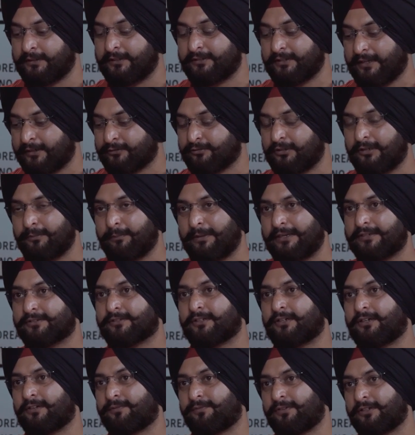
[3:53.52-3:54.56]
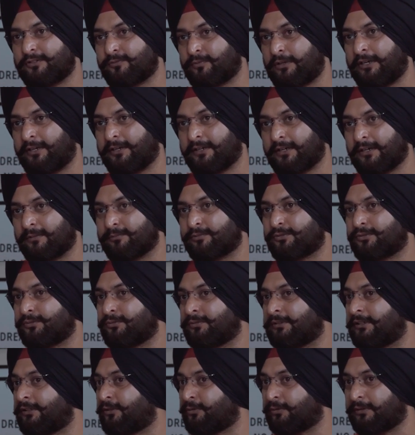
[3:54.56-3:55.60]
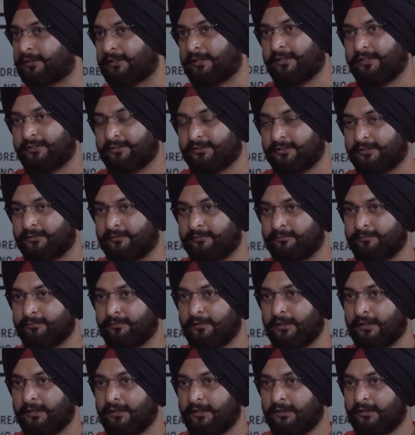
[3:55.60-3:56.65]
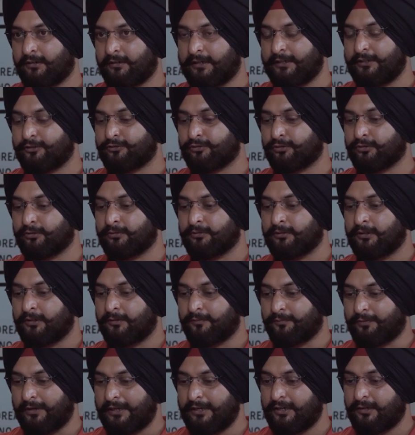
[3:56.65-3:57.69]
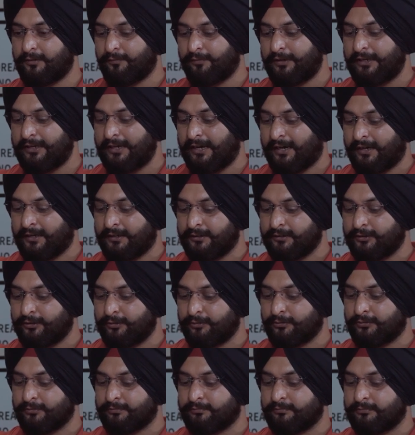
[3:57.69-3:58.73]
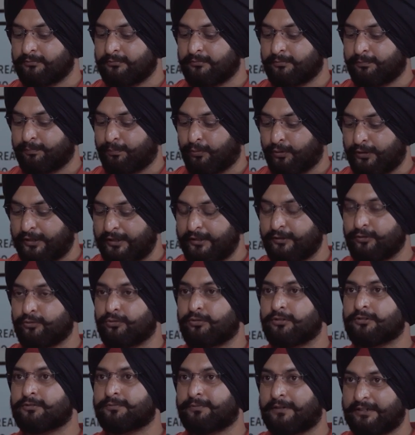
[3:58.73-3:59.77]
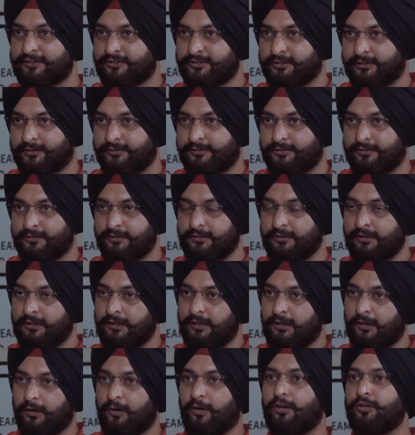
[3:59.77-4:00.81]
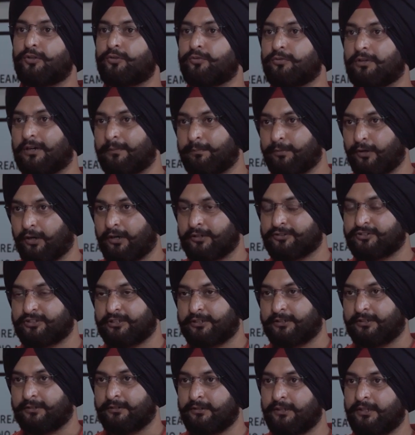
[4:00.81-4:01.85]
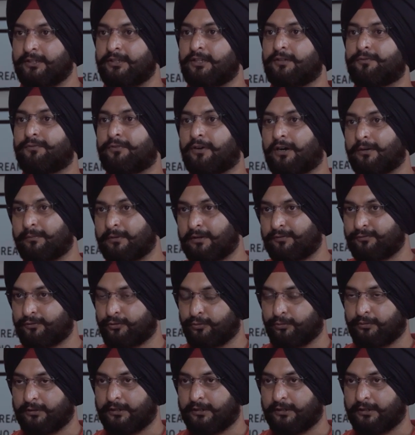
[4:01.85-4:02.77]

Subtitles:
this actually makes the difference when it comes to the tokenization, right? So when we are putting those fractions onto a blockchain in the form of